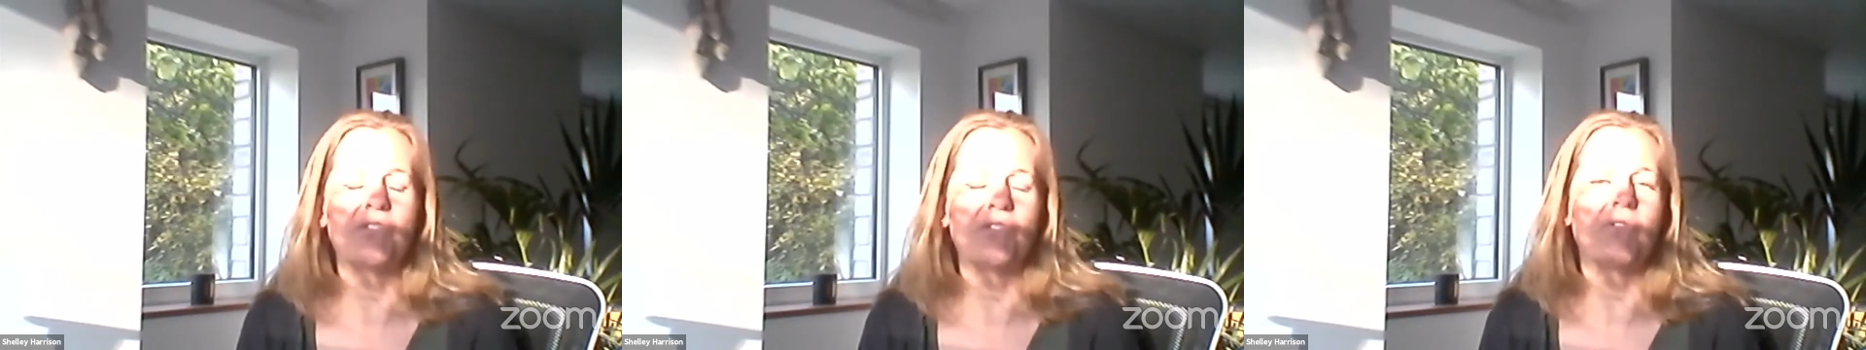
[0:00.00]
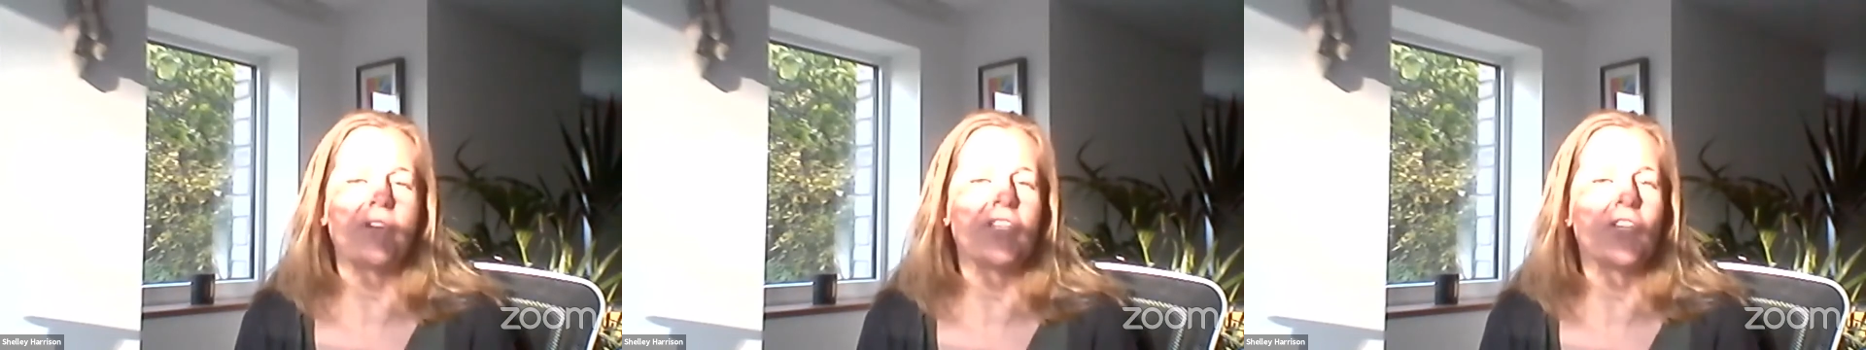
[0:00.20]

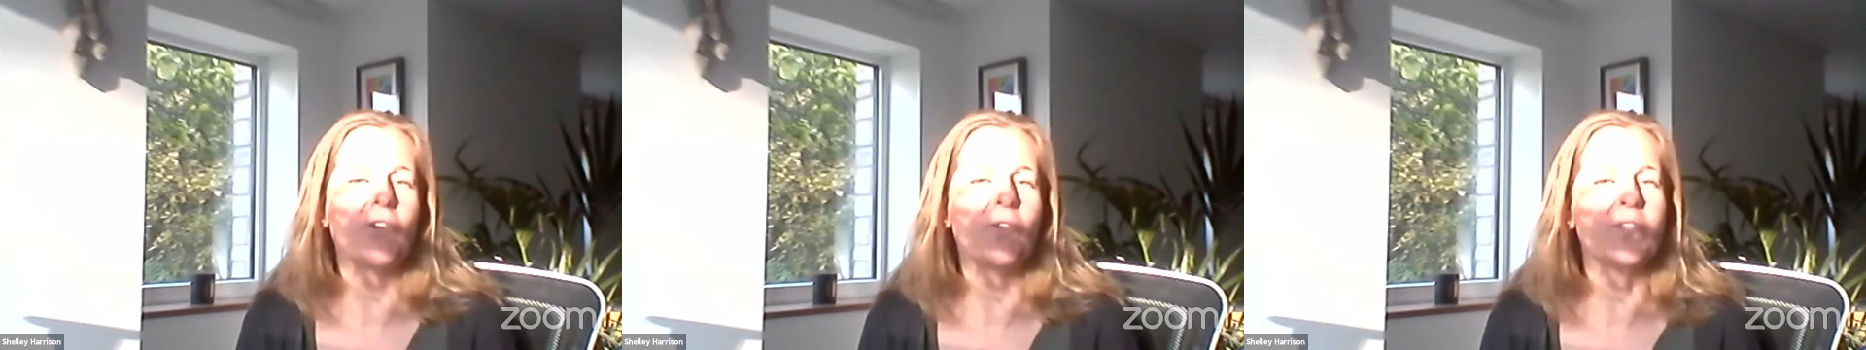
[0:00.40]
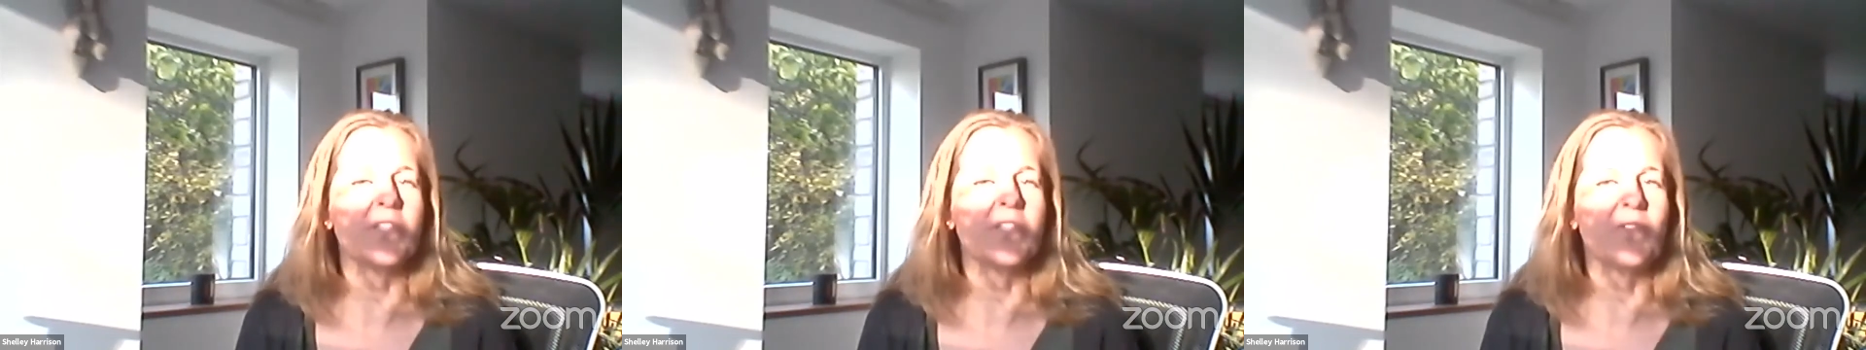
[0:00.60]

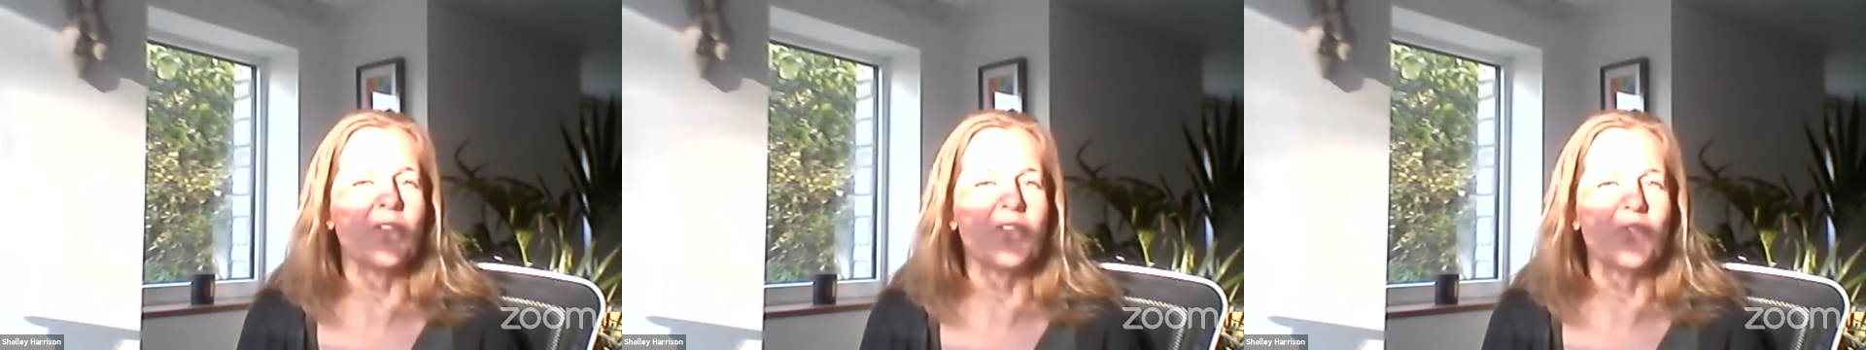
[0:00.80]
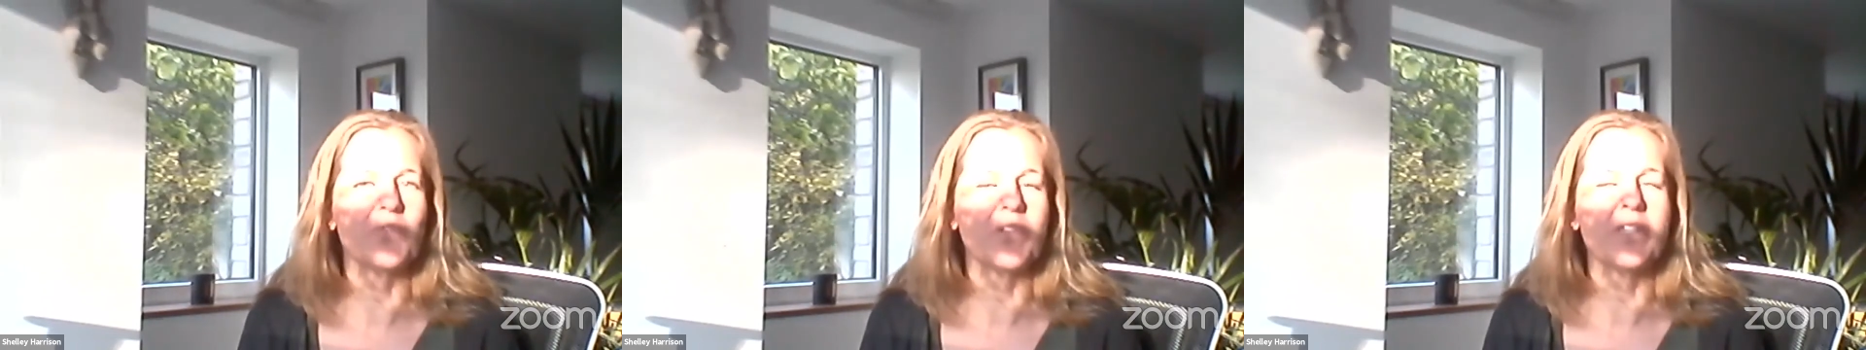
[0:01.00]
threshold as far as
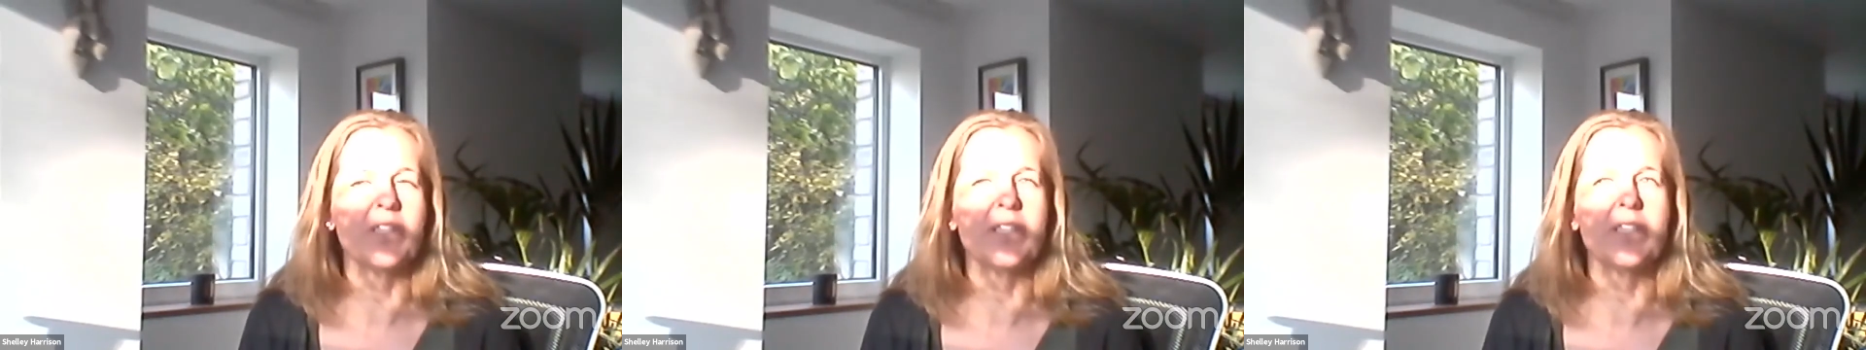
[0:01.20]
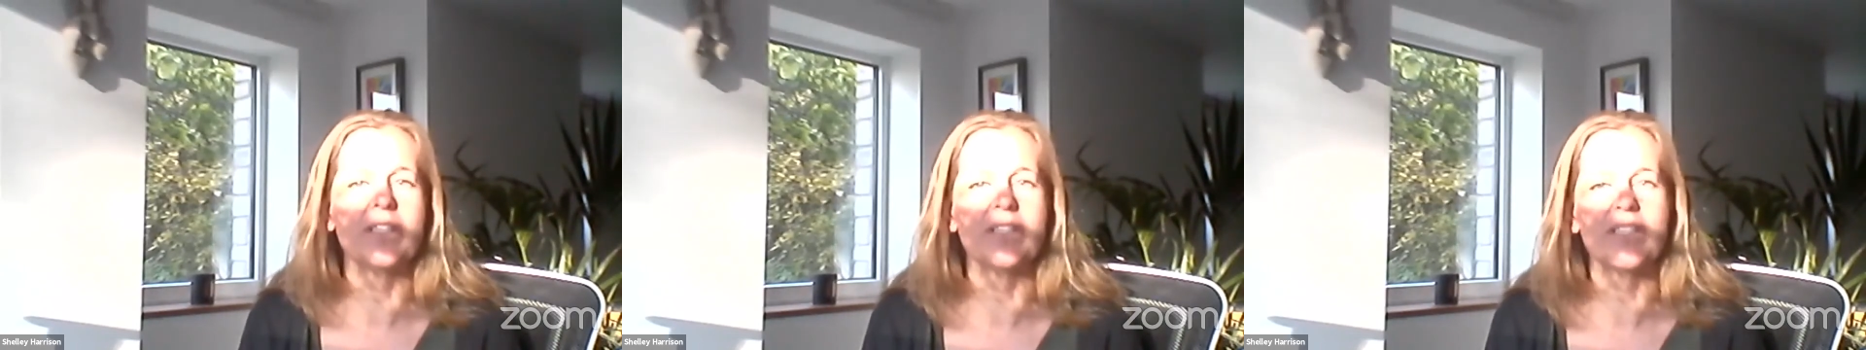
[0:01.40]
you're
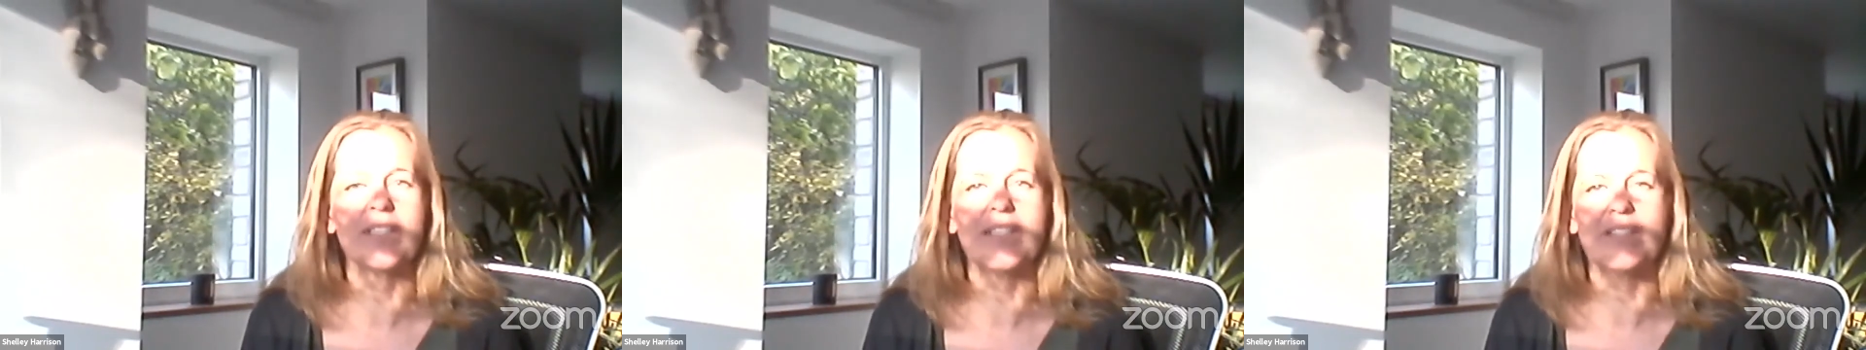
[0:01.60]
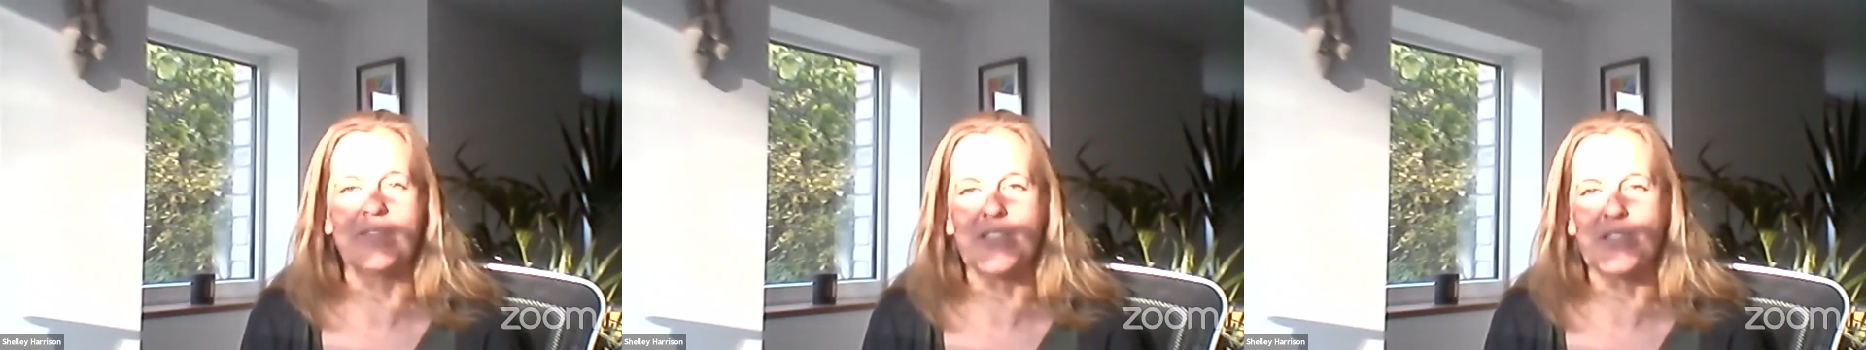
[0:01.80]
concerned to
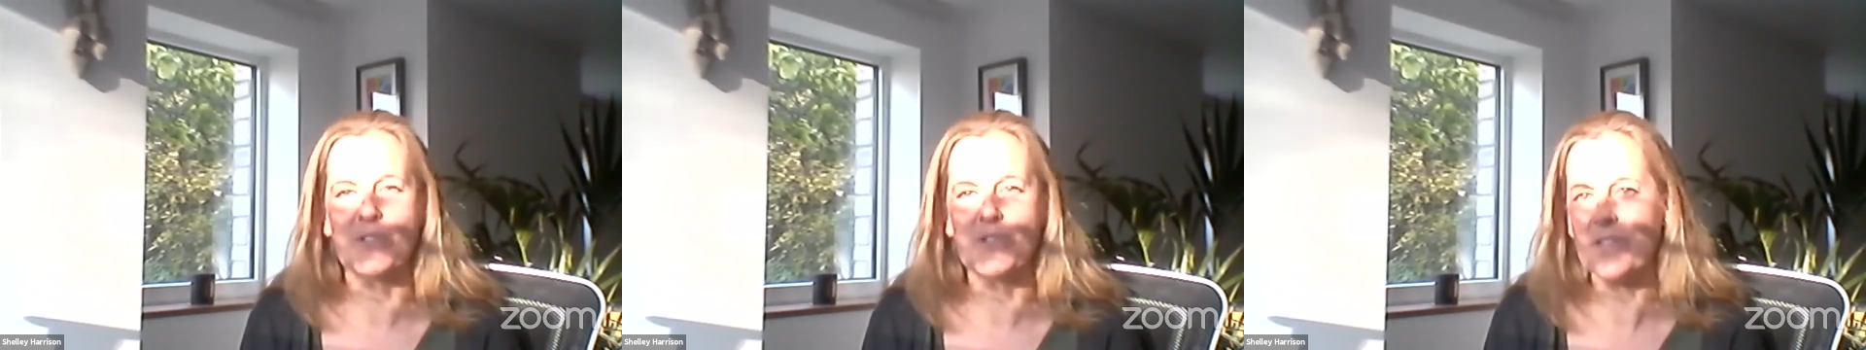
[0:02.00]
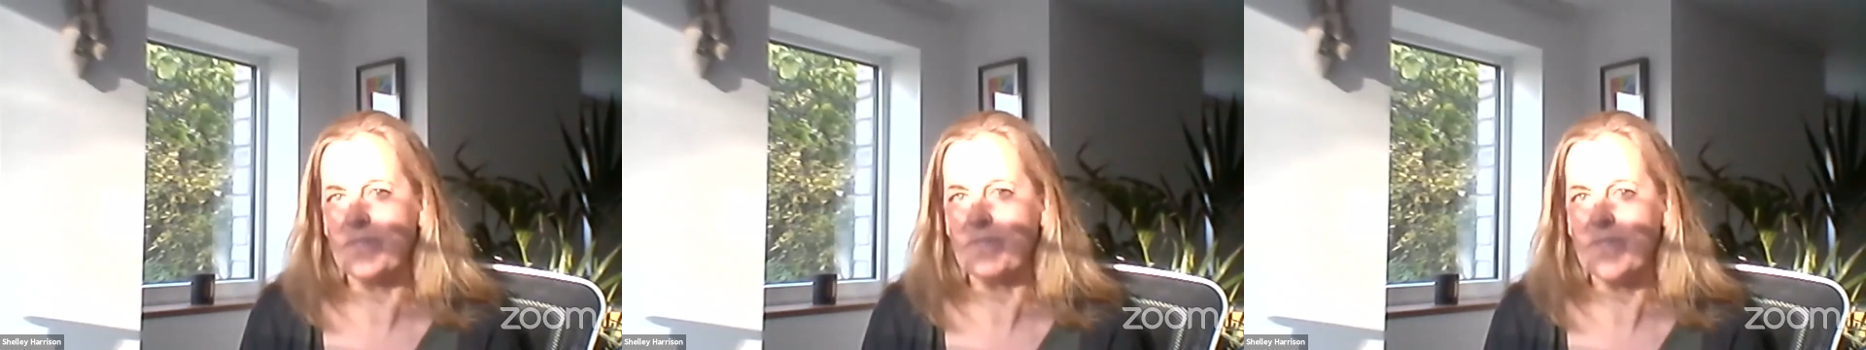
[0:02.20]
leave a dog?